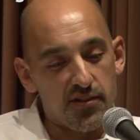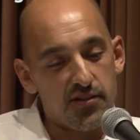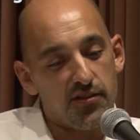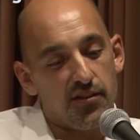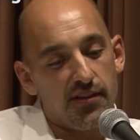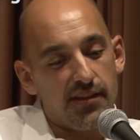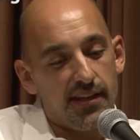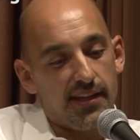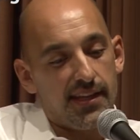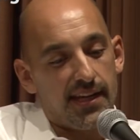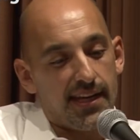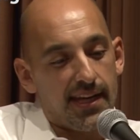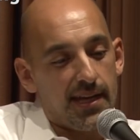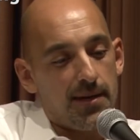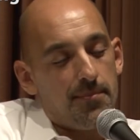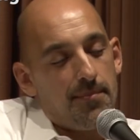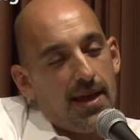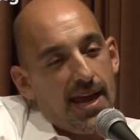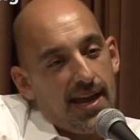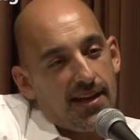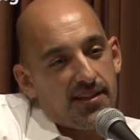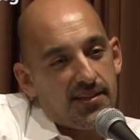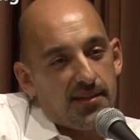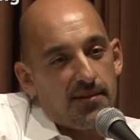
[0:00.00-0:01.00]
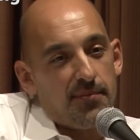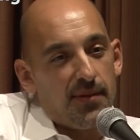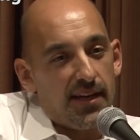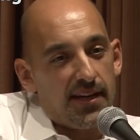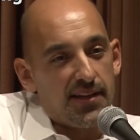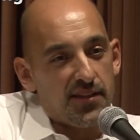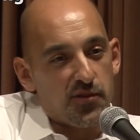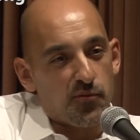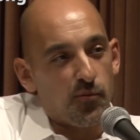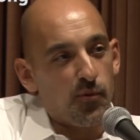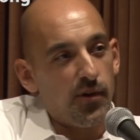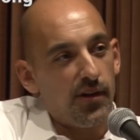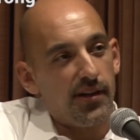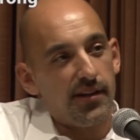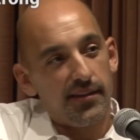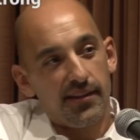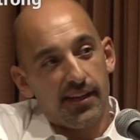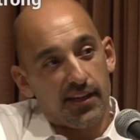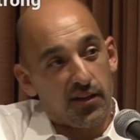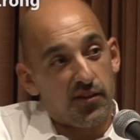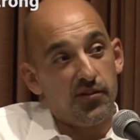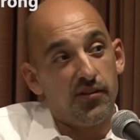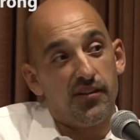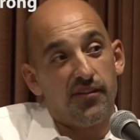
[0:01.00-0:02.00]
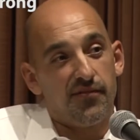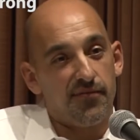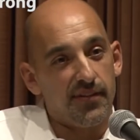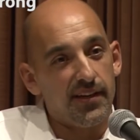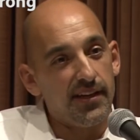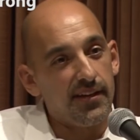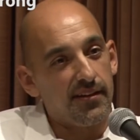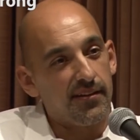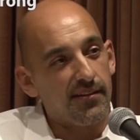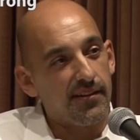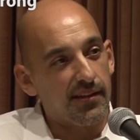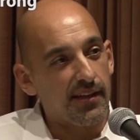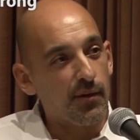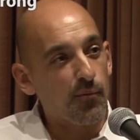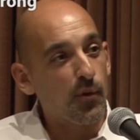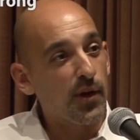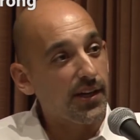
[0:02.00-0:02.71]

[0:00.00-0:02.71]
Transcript: so that they can maximize one that could have,